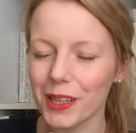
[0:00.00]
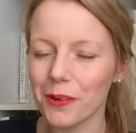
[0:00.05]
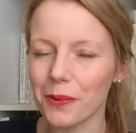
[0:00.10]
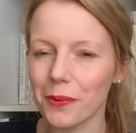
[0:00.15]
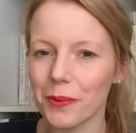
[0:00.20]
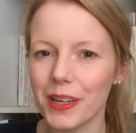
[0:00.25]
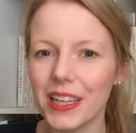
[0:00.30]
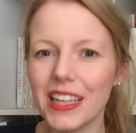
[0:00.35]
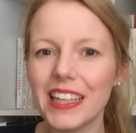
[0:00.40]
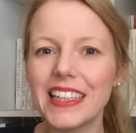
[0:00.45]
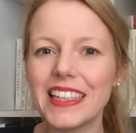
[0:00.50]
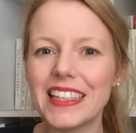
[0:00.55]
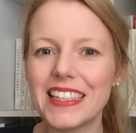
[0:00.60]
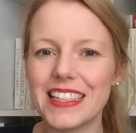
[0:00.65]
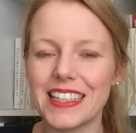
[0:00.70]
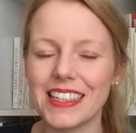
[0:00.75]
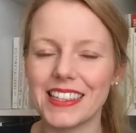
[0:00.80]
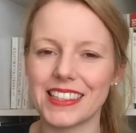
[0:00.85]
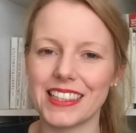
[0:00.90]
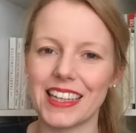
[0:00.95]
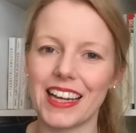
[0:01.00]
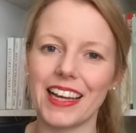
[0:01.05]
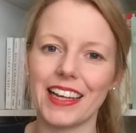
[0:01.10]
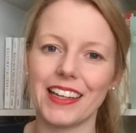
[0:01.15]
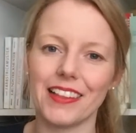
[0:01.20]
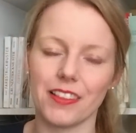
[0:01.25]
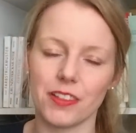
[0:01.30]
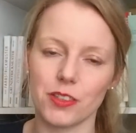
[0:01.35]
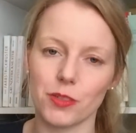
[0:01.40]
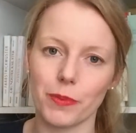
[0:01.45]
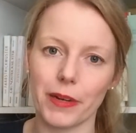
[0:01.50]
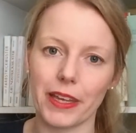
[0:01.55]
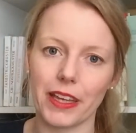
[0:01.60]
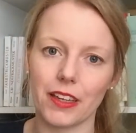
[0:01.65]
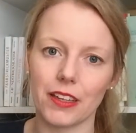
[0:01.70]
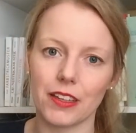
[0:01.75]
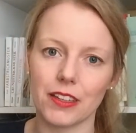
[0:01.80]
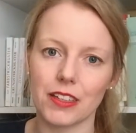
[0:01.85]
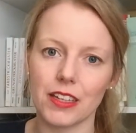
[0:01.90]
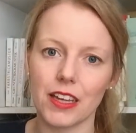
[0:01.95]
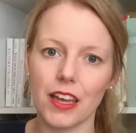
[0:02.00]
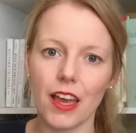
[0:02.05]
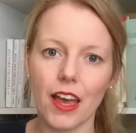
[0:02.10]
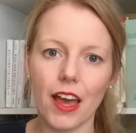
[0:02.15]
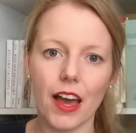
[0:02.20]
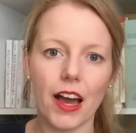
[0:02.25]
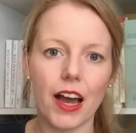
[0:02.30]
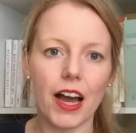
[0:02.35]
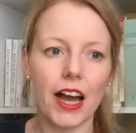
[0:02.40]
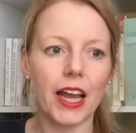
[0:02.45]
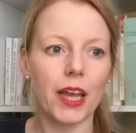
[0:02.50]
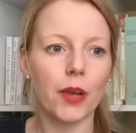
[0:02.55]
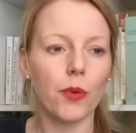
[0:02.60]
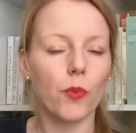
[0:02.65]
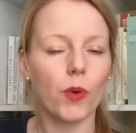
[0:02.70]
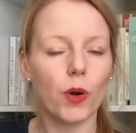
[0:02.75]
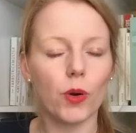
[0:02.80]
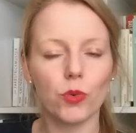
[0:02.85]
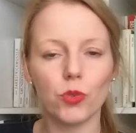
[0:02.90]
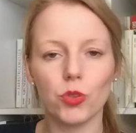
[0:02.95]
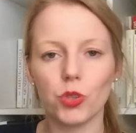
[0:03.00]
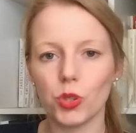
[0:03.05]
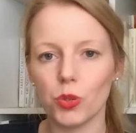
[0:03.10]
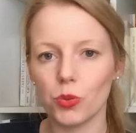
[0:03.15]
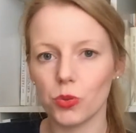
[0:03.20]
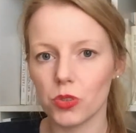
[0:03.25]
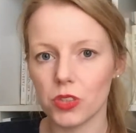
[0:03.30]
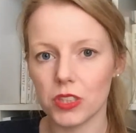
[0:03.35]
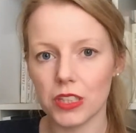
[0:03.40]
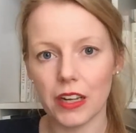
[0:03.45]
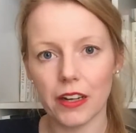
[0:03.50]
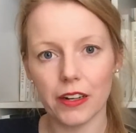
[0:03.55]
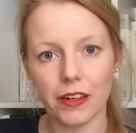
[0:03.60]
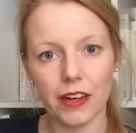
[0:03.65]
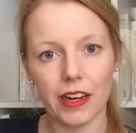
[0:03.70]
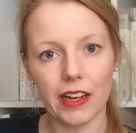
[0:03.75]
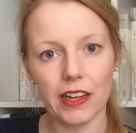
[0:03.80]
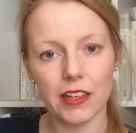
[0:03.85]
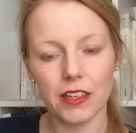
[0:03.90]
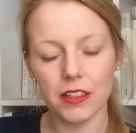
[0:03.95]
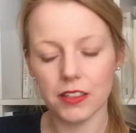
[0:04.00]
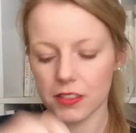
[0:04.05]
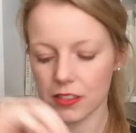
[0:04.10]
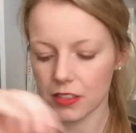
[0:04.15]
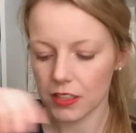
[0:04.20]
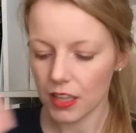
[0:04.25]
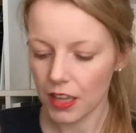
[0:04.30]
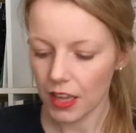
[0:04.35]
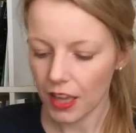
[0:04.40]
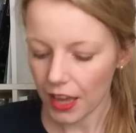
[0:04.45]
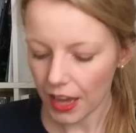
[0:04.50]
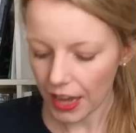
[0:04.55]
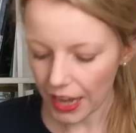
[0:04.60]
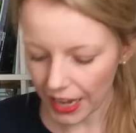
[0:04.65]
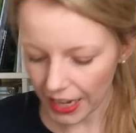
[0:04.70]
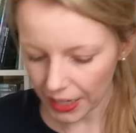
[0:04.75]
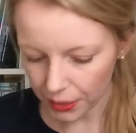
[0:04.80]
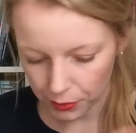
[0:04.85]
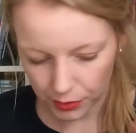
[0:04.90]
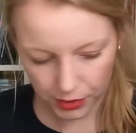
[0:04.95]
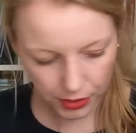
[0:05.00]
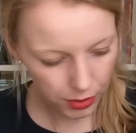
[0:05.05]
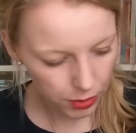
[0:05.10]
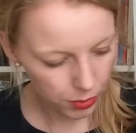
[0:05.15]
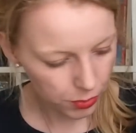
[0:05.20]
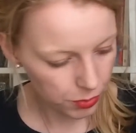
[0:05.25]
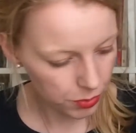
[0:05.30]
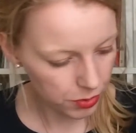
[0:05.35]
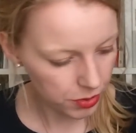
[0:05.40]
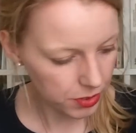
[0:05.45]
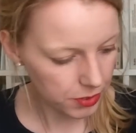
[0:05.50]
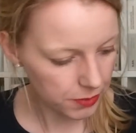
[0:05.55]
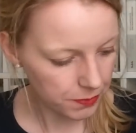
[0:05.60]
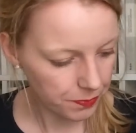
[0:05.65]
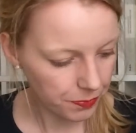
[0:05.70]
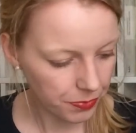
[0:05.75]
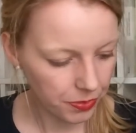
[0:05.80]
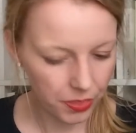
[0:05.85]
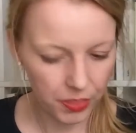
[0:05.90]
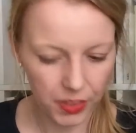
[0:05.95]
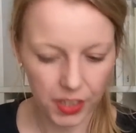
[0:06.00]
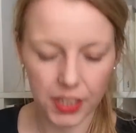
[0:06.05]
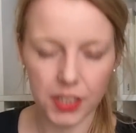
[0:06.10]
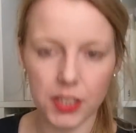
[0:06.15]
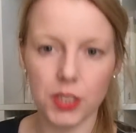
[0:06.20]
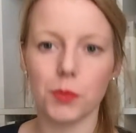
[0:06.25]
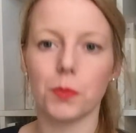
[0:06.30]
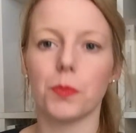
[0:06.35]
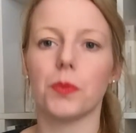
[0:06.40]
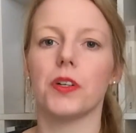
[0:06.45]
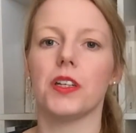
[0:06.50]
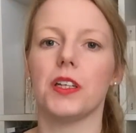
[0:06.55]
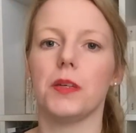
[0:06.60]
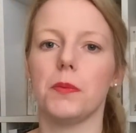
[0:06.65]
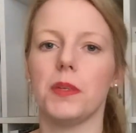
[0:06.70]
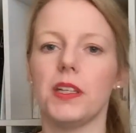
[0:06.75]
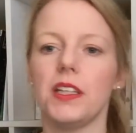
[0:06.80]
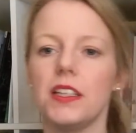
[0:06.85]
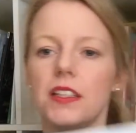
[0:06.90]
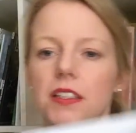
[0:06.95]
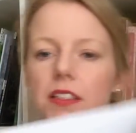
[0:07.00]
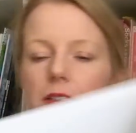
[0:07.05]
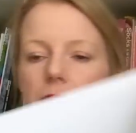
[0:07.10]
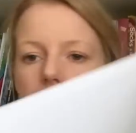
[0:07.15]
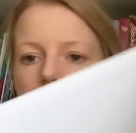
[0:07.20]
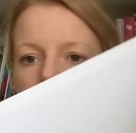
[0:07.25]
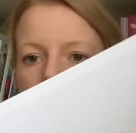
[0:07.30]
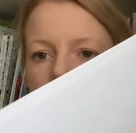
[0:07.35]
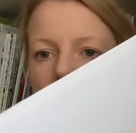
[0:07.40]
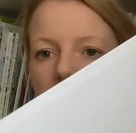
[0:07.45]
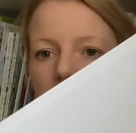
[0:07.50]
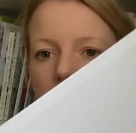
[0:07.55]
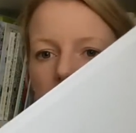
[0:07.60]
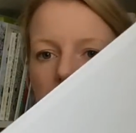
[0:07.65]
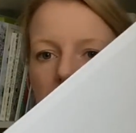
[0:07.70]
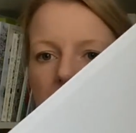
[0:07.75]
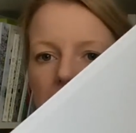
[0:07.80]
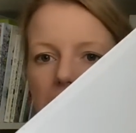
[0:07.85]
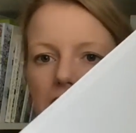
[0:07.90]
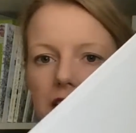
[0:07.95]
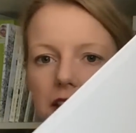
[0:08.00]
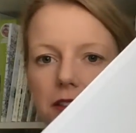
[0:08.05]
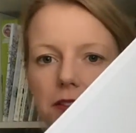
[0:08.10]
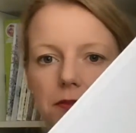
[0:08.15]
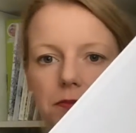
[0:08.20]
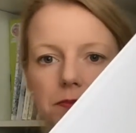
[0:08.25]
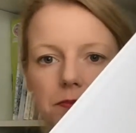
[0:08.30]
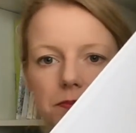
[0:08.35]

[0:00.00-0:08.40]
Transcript: really design this blanket. I won't use dark colors. I will use these pretty minis you see here.